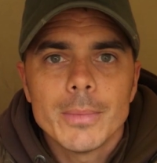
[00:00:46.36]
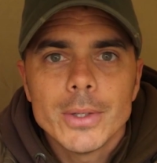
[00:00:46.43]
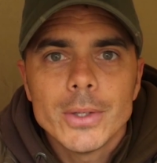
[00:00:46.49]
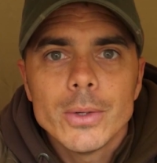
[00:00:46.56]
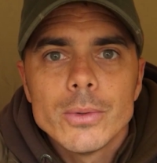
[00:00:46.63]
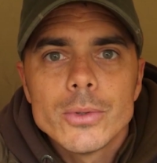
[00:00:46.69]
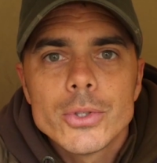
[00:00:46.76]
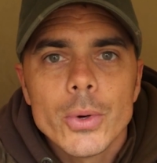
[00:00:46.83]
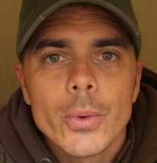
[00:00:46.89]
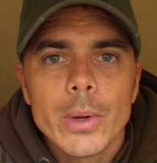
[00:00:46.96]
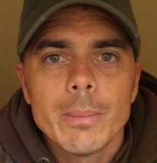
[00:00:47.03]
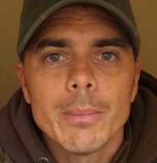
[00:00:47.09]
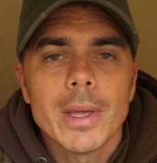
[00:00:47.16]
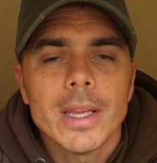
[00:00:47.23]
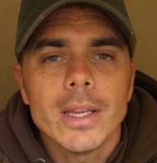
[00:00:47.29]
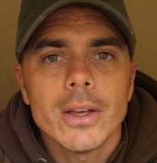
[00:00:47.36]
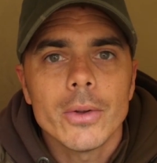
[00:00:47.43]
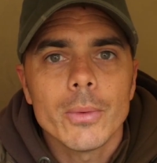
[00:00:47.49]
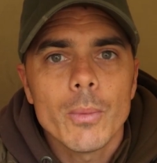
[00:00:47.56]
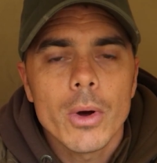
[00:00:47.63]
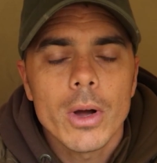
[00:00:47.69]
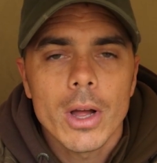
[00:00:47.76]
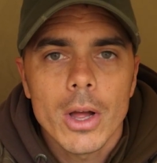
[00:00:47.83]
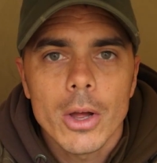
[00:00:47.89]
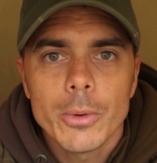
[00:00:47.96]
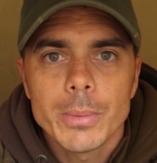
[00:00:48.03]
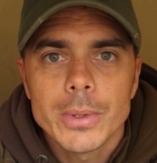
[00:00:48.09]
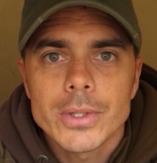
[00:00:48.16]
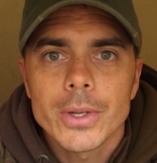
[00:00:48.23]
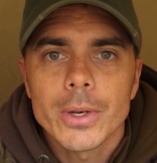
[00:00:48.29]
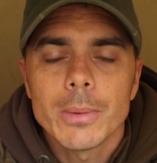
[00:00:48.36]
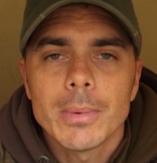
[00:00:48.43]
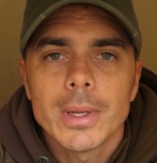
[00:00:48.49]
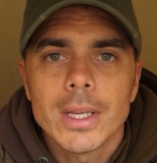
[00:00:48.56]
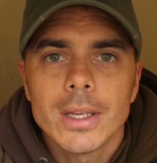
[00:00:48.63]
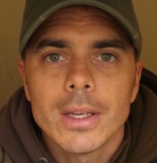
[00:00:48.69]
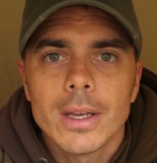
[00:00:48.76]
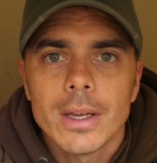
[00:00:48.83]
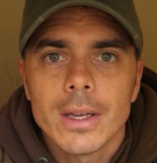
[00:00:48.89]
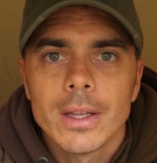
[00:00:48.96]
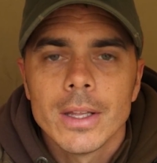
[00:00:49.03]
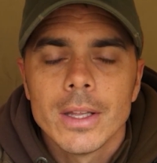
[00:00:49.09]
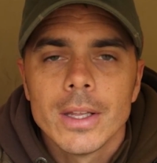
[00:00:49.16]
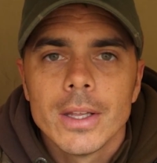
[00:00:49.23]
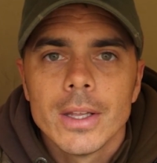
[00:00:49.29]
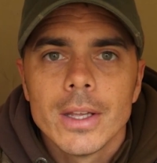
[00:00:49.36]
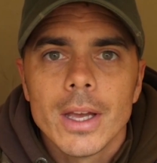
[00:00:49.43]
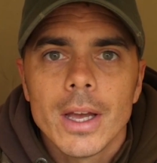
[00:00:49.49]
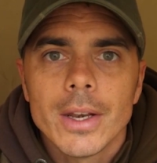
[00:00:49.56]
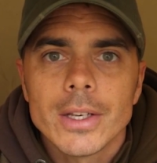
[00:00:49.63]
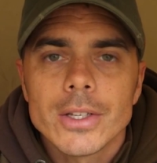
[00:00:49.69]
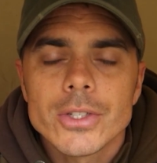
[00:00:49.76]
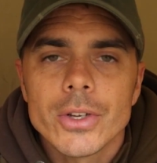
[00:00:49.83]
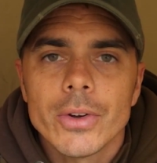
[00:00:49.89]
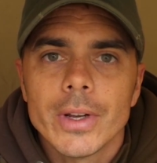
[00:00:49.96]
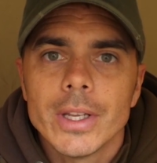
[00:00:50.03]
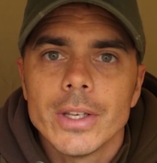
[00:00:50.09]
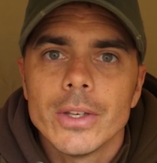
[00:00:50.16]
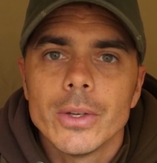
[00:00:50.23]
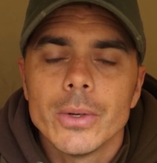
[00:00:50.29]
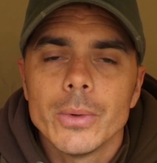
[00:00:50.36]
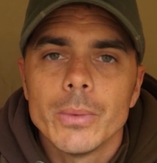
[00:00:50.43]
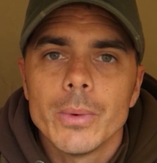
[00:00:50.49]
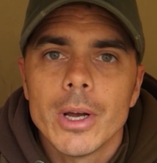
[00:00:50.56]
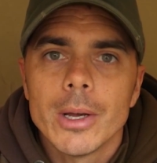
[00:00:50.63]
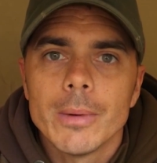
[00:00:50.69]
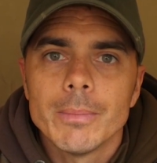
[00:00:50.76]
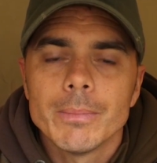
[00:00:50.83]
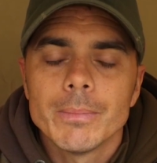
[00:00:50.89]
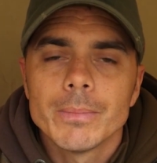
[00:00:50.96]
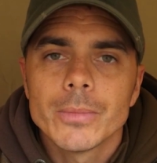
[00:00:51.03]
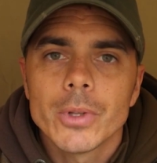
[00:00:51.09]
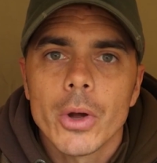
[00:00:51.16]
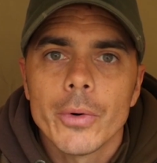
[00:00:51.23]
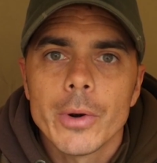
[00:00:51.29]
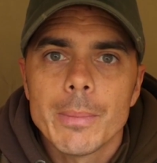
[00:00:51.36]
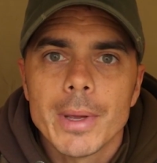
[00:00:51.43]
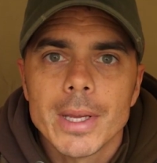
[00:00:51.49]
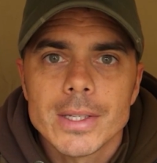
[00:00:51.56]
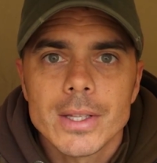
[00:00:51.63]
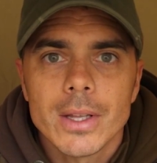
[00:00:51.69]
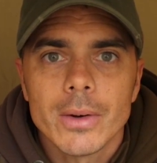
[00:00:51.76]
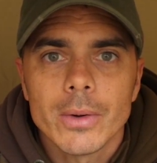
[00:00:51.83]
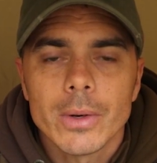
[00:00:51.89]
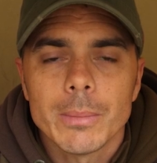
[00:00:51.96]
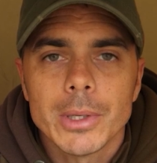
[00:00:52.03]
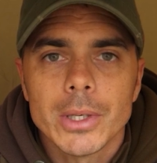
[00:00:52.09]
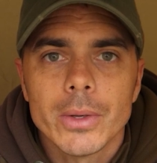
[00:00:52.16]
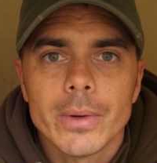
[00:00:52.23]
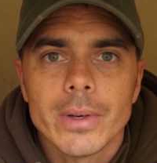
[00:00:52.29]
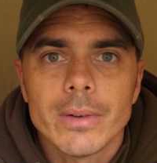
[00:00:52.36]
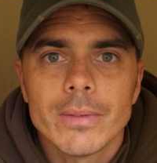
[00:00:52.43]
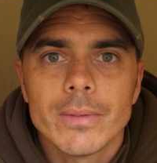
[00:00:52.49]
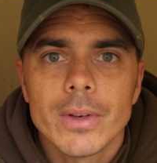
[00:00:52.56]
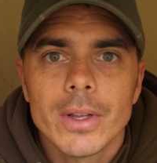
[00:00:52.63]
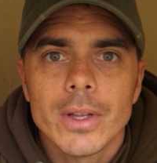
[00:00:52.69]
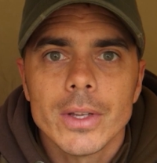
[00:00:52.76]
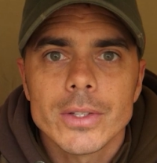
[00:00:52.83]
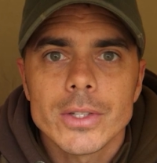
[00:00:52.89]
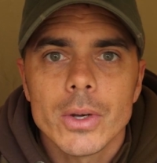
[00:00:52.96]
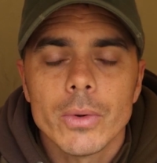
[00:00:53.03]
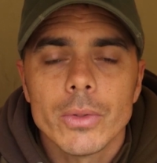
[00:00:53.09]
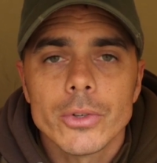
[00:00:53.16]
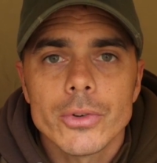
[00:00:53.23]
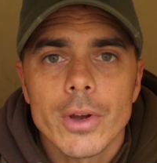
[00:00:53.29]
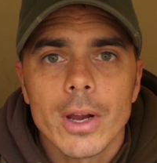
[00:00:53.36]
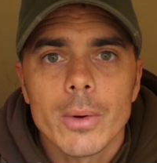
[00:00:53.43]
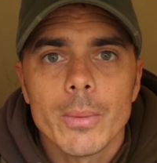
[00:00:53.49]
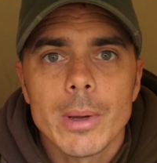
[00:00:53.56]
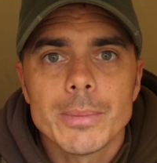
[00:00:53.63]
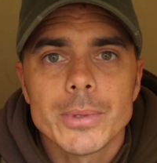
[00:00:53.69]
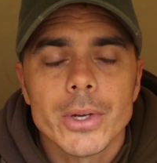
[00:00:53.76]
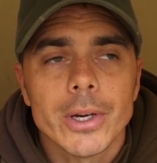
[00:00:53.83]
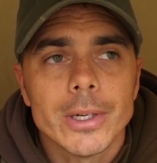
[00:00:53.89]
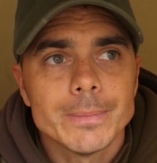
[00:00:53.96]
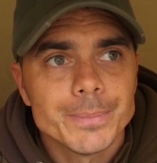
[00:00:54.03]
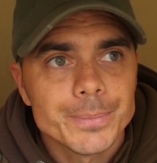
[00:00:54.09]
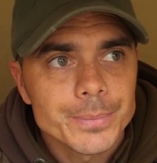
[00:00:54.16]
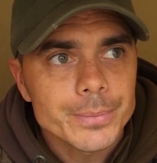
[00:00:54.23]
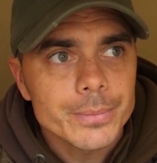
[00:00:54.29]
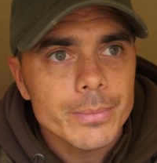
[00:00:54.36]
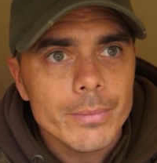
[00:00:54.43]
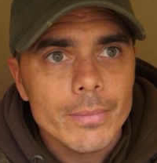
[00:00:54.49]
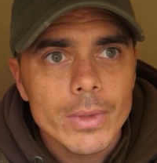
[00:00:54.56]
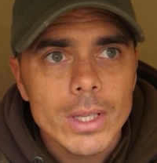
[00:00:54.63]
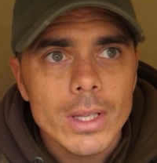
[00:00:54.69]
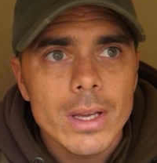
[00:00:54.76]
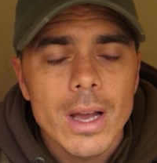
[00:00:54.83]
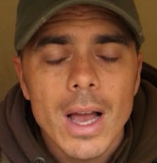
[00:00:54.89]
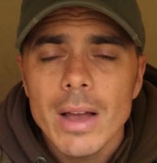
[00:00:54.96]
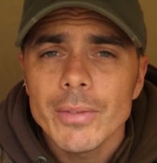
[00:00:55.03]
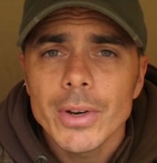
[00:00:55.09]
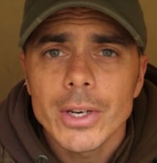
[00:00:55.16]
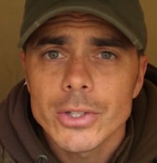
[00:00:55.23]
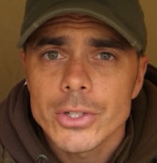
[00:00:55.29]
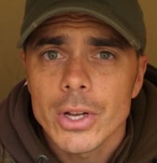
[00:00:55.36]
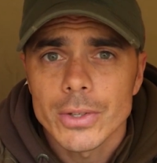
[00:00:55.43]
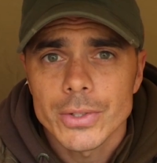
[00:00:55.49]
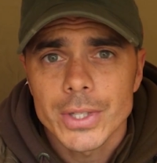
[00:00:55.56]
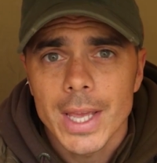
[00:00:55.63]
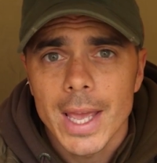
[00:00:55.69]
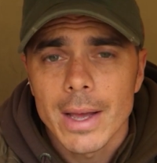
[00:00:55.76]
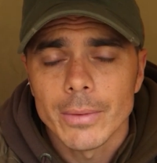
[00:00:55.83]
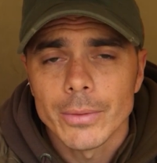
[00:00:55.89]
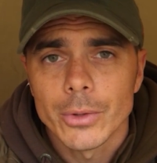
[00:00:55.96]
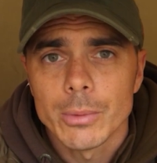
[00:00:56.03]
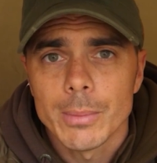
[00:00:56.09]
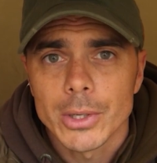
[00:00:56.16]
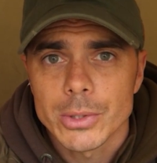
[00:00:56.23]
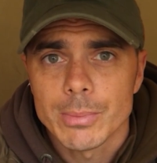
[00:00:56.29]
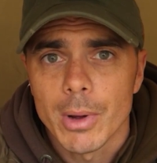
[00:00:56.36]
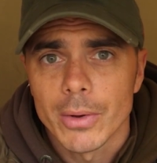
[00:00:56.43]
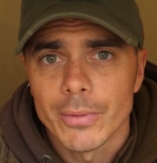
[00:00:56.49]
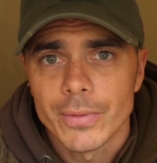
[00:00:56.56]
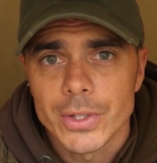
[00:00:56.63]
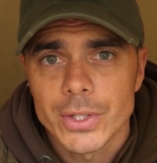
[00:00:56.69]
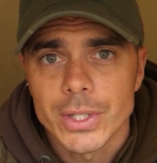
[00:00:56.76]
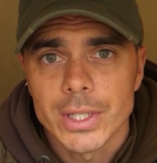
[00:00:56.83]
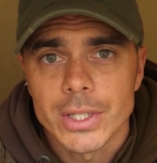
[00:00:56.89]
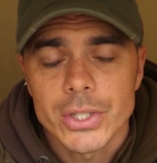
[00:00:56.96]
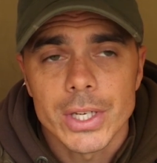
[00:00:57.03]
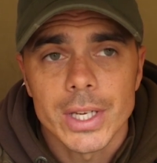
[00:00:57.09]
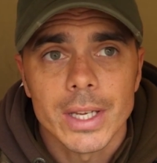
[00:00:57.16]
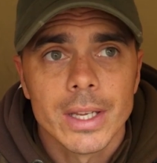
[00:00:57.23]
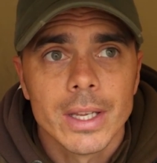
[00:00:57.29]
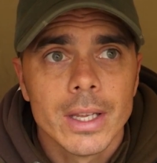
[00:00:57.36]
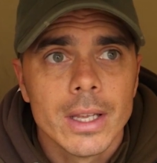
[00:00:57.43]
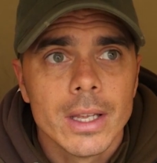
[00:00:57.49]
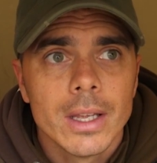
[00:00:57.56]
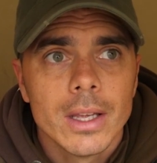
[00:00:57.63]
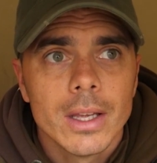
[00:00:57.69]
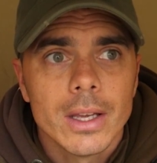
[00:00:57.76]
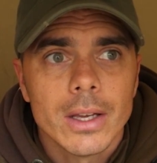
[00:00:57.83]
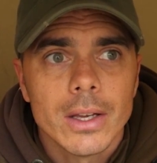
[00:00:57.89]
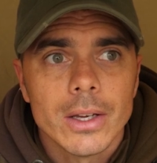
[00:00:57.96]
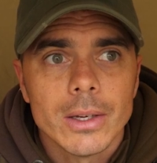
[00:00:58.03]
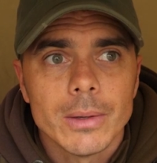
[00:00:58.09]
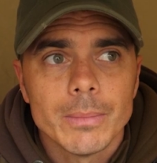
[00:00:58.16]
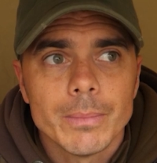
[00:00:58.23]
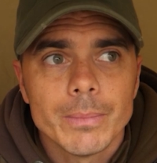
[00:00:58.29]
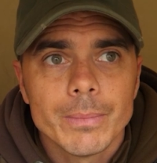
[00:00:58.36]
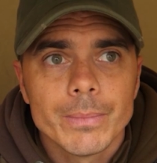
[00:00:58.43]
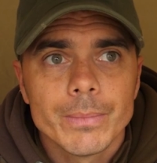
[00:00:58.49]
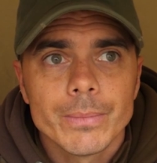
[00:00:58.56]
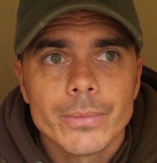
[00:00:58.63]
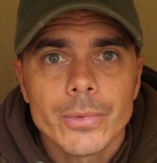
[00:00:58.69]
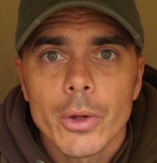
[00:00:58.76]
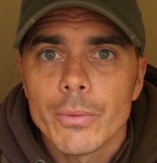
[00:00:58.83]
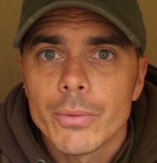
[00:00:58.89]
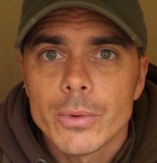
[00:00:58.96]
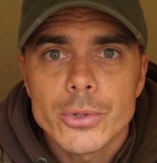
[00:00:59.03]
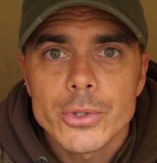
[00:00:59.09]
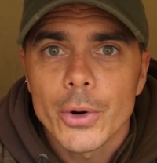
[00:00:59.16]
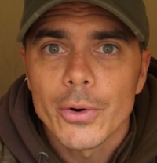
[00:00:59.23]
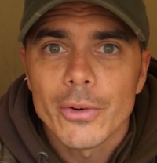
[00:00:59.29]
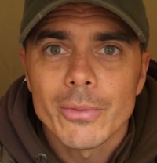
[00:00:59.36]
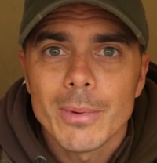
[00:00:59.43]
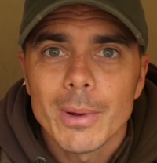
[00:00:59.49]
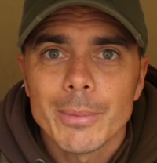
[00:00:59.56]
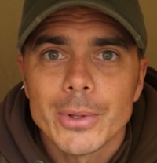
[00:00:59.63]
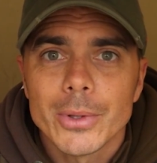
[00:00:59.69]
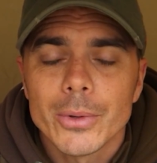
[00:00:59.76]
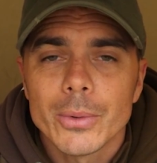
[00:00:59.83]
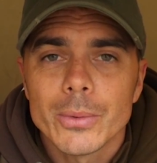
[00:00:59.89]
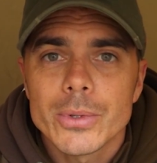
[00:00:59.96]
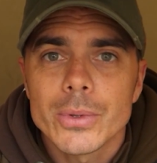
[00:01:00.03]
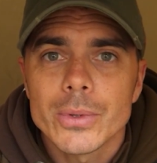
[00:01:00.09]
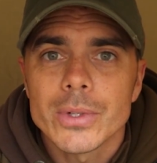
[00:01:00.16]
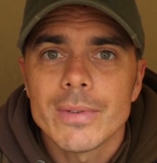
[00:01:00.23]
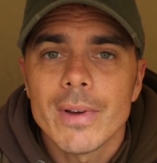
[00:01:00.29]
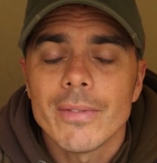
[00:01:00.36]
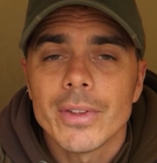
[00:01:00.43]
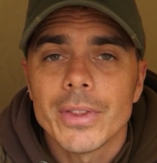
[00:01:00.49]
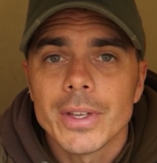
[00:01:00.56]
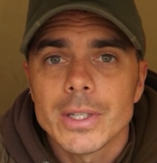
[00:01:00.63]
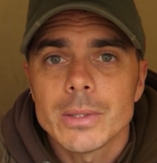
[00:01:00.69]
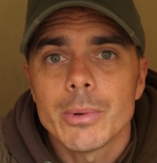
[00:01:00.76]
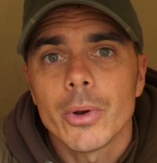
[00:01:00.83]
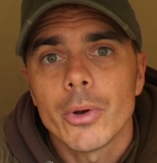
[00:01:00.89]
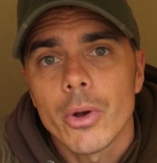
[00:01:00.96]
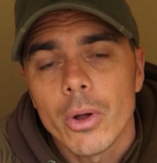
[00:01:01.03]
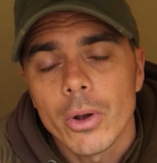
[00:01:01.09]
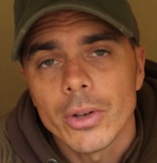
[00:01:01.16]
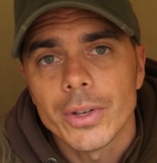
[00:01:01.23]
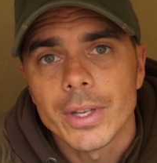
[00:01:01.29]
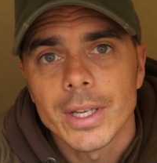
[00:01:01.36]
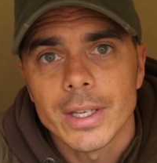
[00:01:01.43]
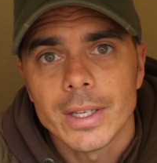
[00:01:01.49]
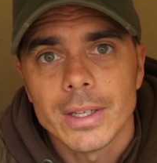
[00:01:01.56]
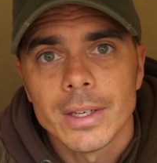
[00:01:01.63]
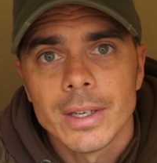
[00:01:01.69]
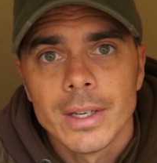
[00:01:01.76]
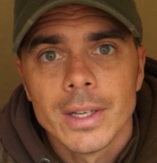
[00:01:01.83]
You join me on what I hope is going to be an exciting new diary piece that I'm going to be doing to go on the Trakker website. I haven't had a chance to get out and do much of my own fishing this year. Don't feel sorry for me, I've been doing all sorts of other things, been on holiday and